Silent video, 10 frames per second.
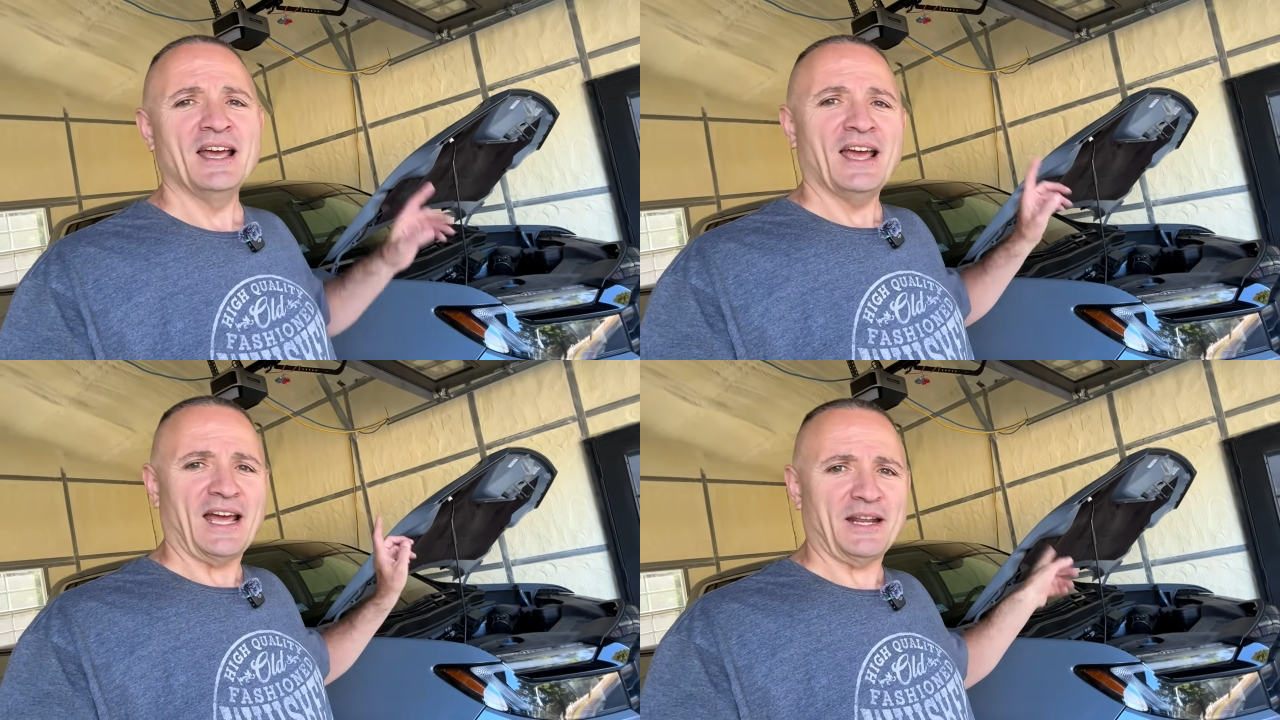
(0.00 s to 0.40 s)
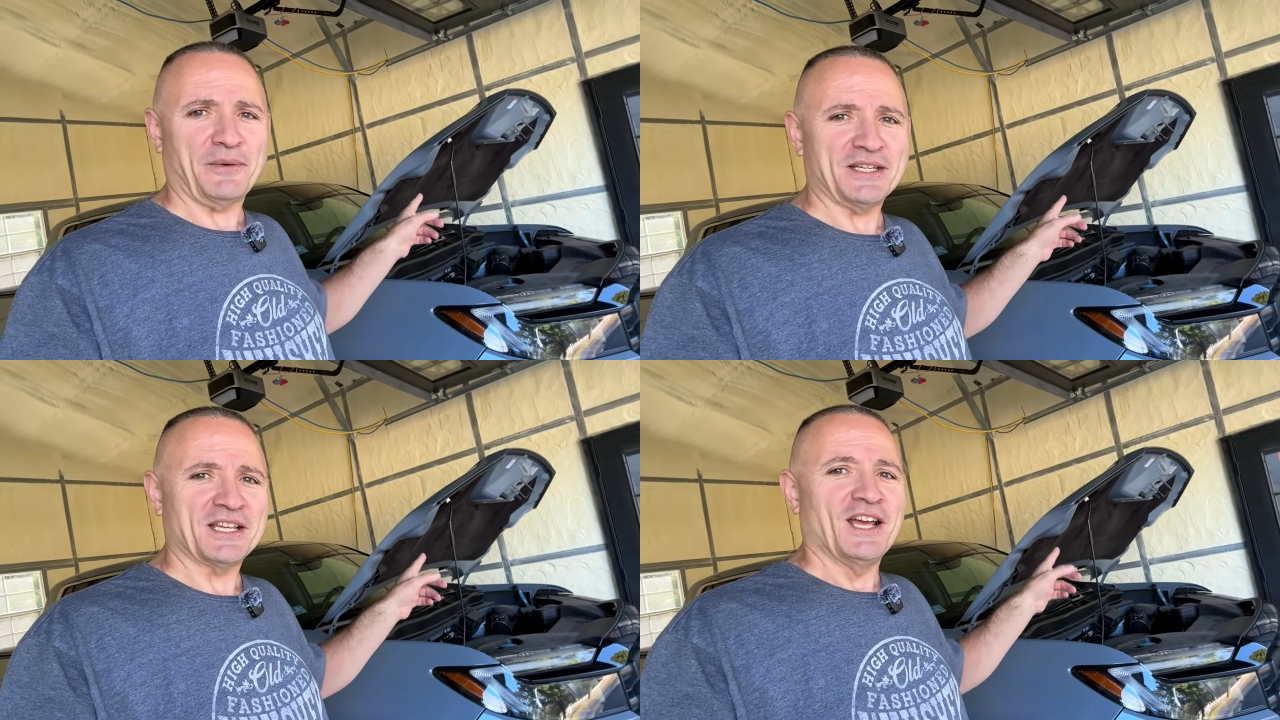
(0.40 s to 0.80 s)

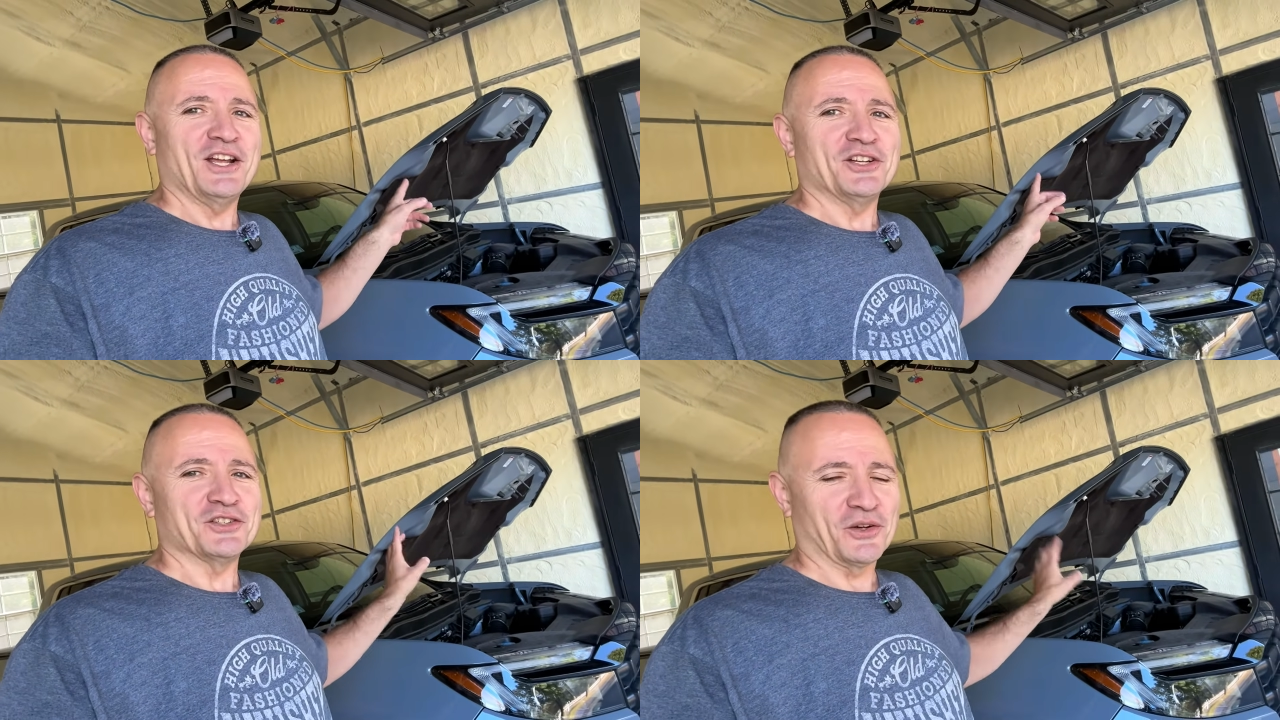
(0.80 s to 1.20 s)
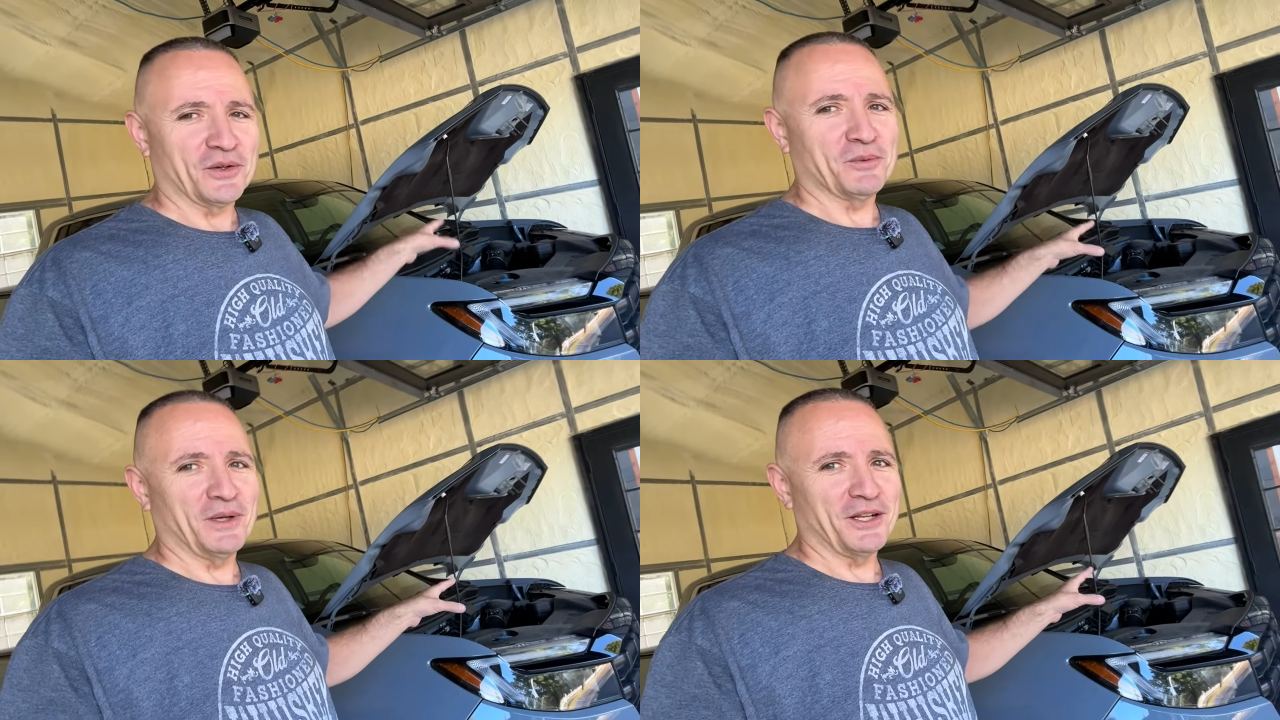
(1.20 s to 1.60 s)
Anyways,
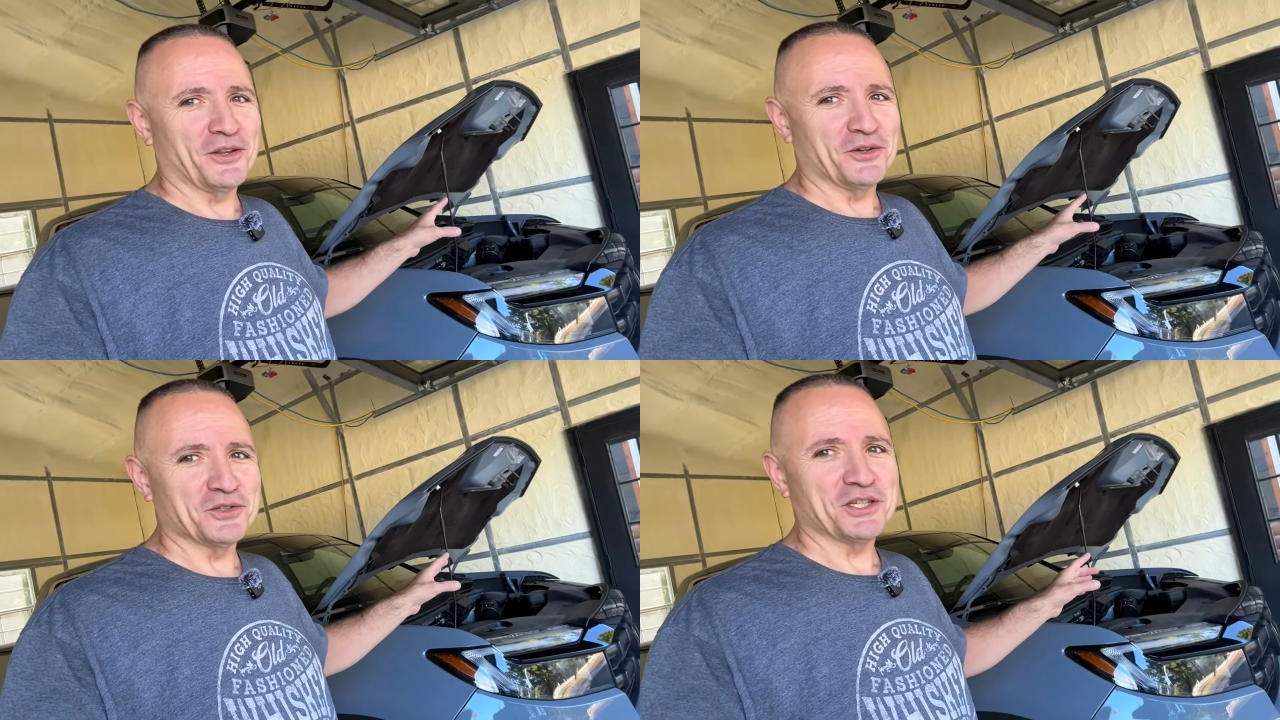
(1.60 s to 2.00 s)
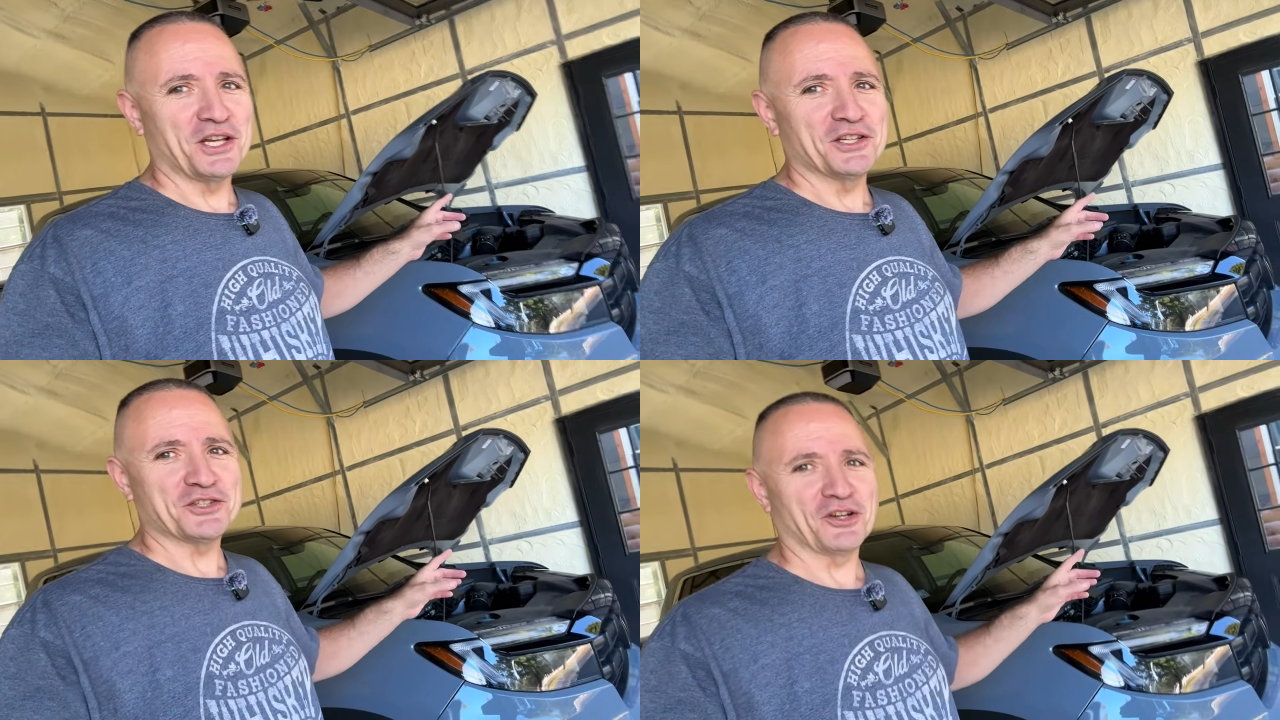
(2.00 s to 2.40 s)
during one of those
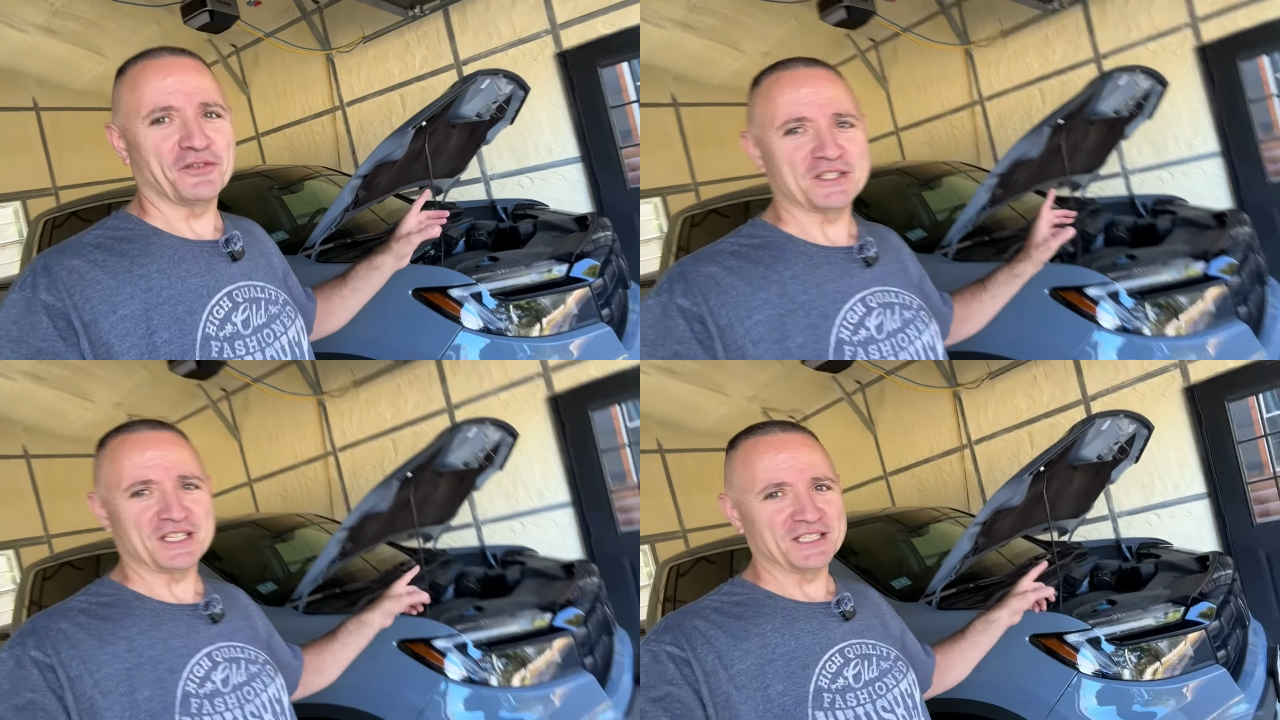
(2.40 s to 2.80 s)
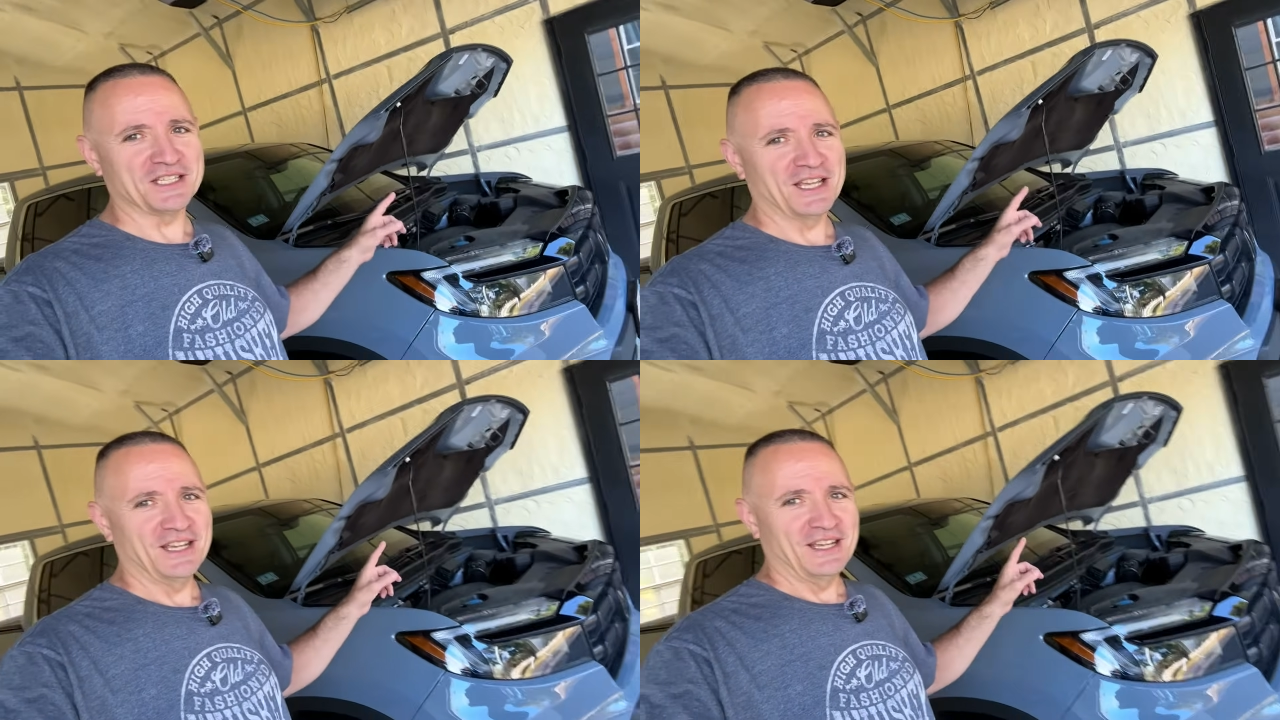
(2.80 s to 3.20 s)
services,